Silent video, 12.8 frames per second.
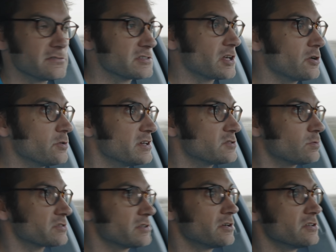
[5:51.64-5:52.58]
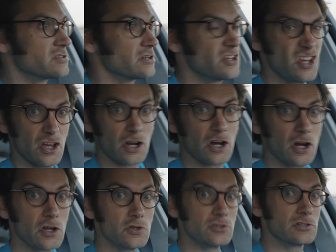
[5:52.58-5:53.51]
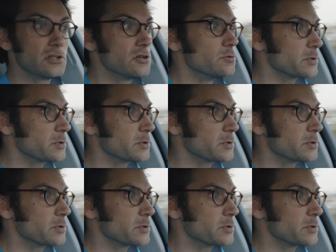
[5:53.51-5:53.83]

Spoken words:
So it's what's known as a closed loop.